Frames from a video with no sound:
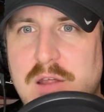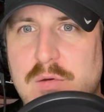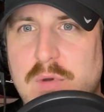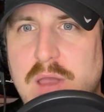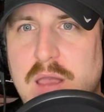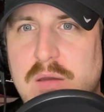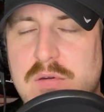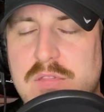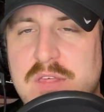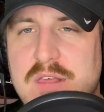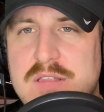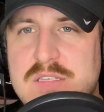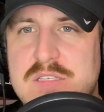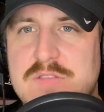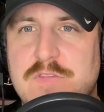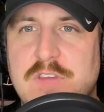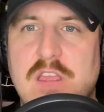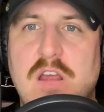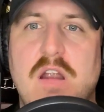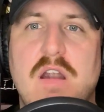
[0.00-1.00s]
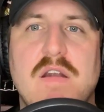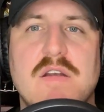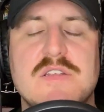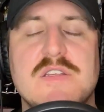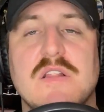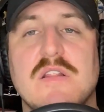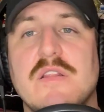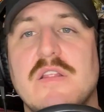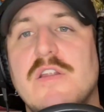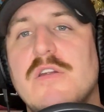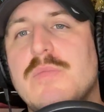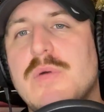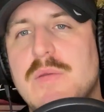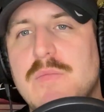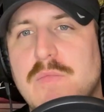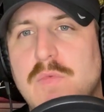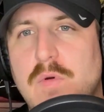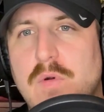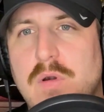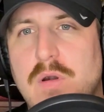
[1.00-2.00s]
away with this vr is a little bit
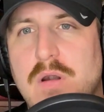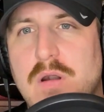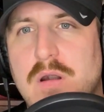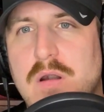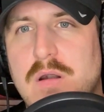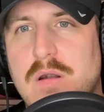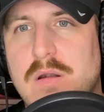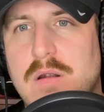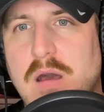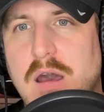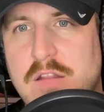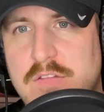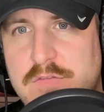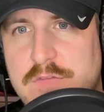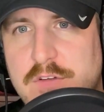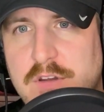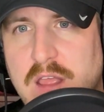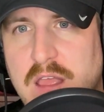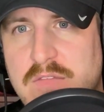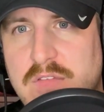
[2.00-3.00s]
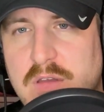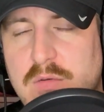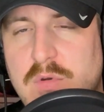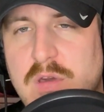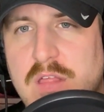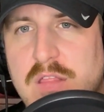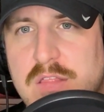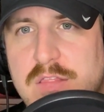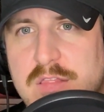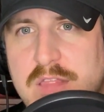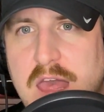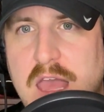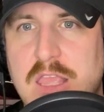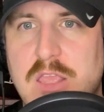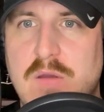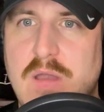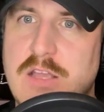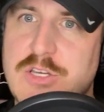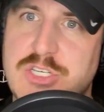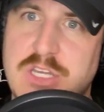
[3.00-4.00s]
more unforgiving with that
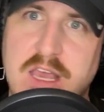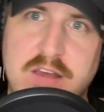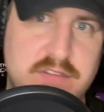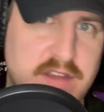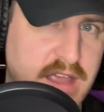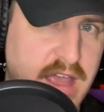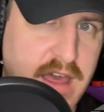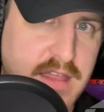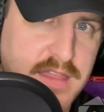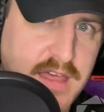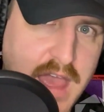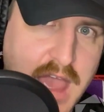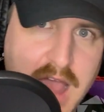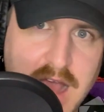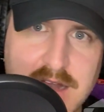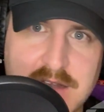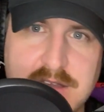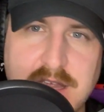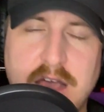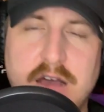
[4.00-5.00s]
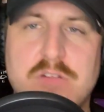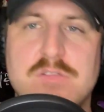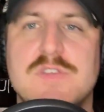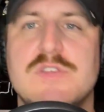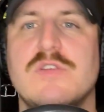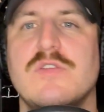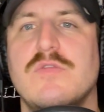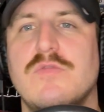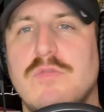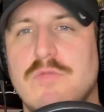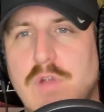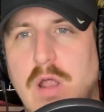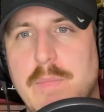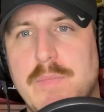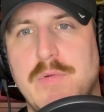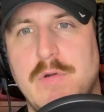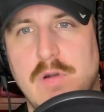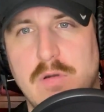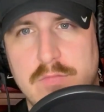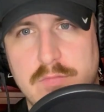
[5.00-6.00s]
you actually have to get the hand down to
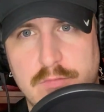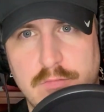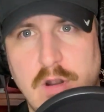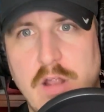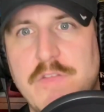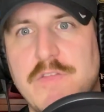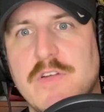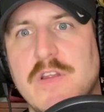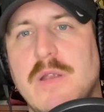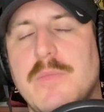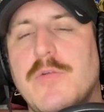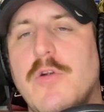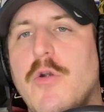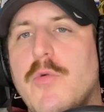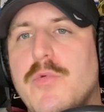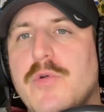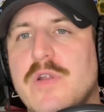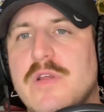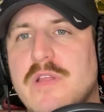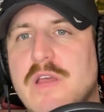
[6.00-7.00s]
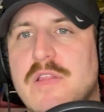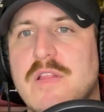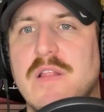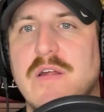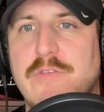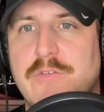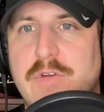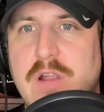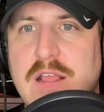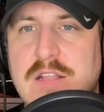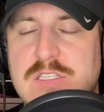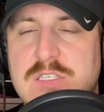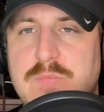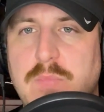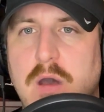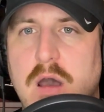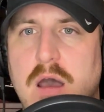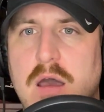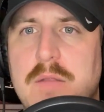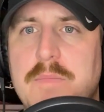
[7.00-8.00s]
roughly appropriately the right
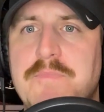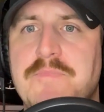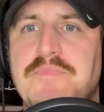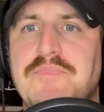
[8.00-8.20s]
spot